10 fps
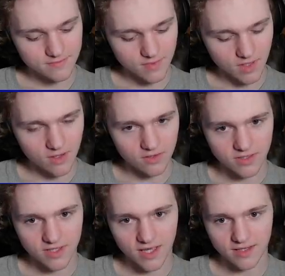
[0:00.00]
Oh, look at
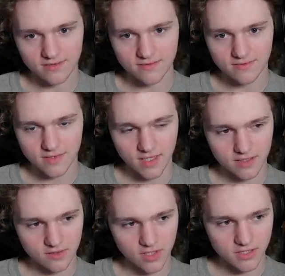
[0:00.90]
that. It's got our
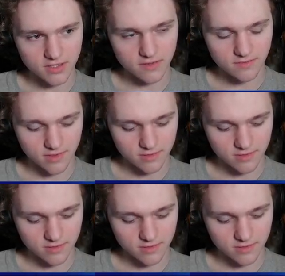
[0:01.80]
custom